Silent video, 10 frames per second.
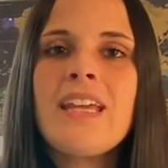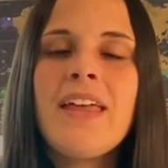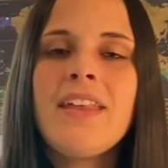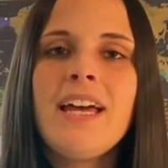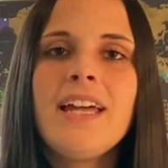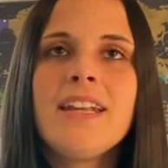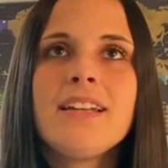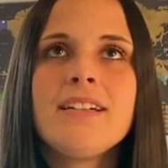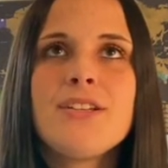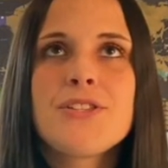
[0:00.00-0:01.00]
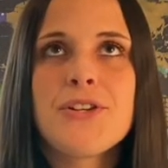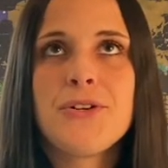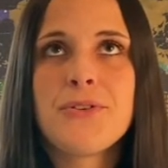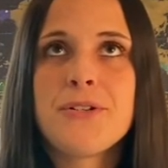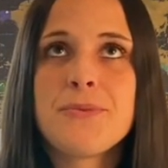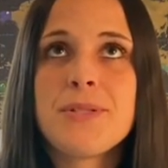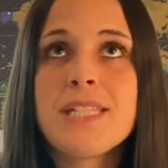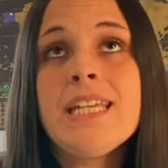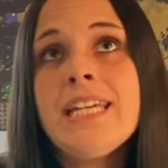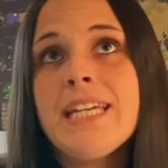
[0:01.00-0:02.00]
And then, so Christmas
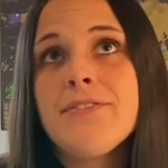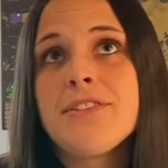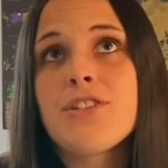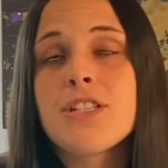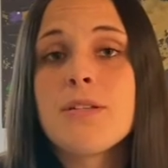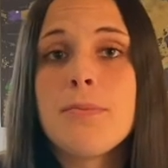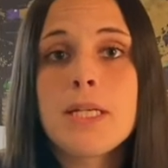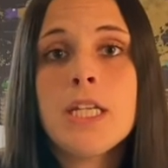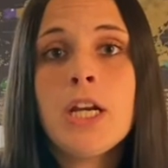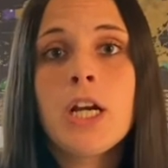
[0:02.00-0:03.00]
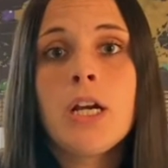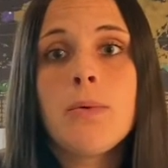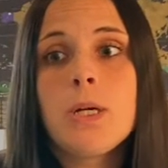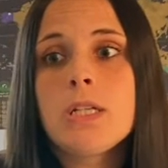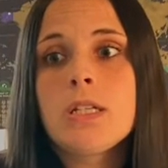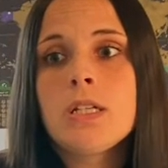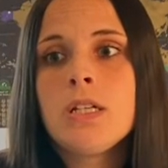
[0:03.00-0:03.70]
Eve is just a big dinner, which